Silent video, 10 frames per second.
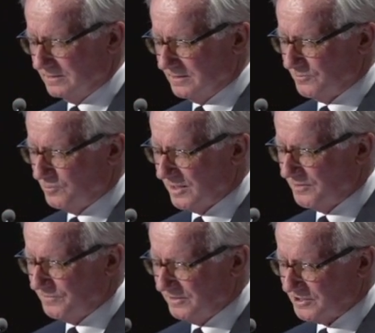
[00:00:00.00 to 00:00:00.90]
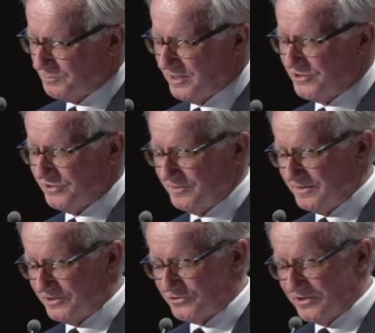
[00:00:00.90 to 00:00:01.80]
that wonderful expression of
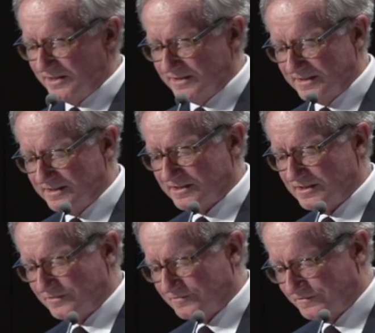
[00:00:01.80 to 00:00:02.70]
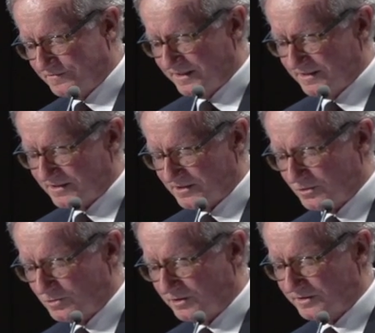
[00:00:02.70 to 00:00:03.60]
the Australian instinct for fairness and
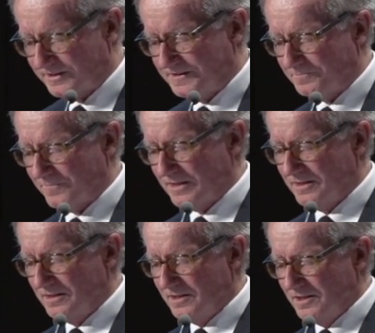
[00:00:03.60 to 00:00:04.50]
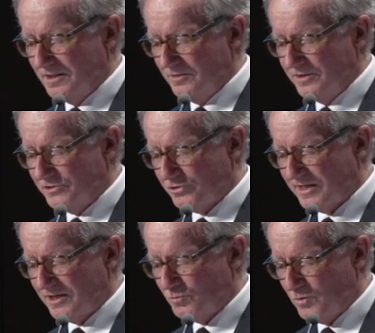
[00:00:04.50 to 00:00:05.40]
equality, we took
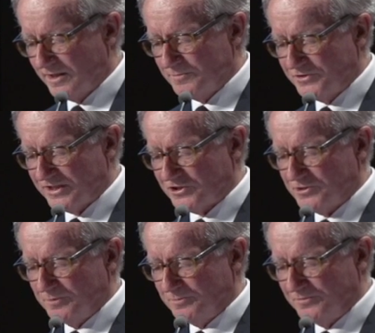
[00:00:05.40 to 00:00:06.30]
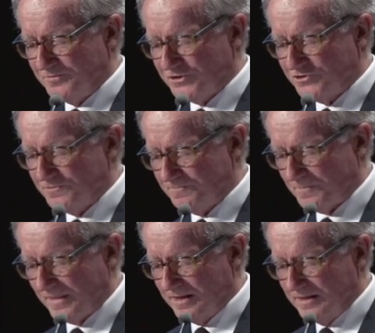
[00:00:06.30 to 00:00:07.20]
out one objectionable provision
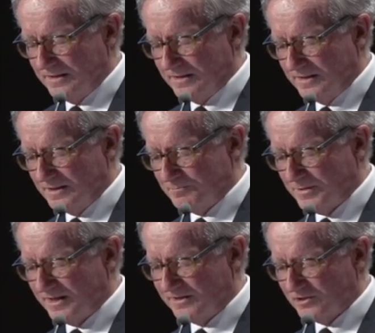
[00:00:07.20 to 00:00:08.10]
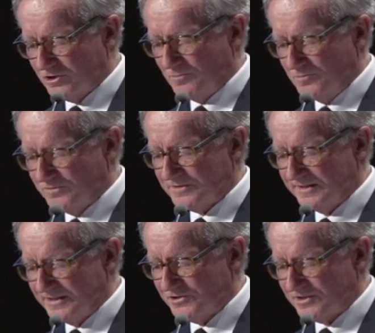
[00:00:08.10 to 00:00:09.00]
and empowered the Commonwealth to
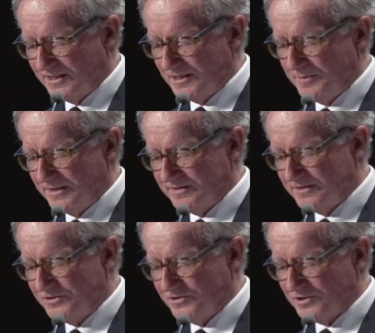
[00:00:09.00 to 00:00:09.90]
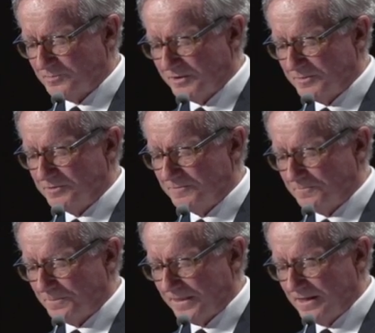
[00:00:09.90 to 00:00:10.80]
legislate about Indigenous people.
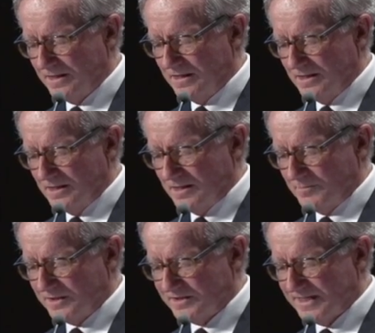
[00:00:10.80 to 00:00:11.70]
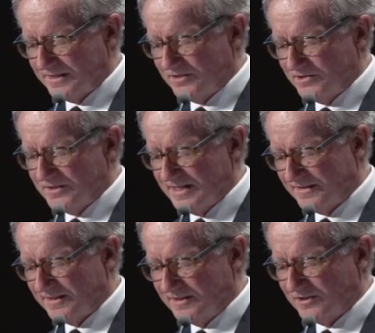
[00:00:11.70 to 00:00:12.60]
But as yet there is
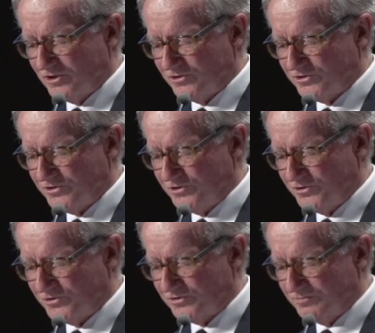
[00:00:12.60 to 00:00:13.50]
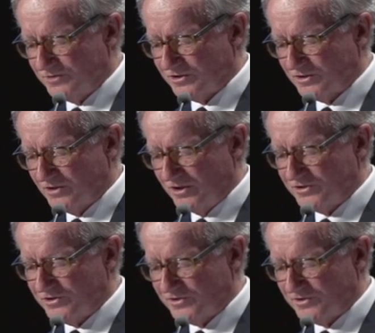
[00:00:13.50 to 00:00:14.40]
nothing in the Constitution which
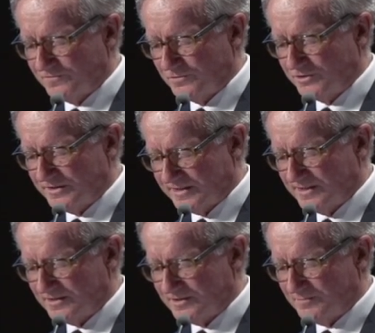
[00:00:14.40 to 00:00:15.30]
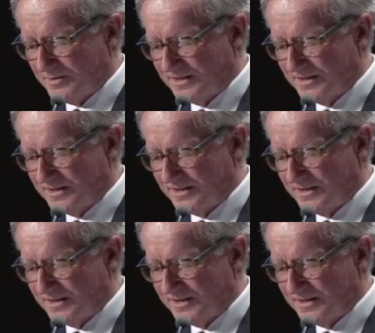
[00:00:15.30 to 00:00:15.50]
acknowledges the 40,000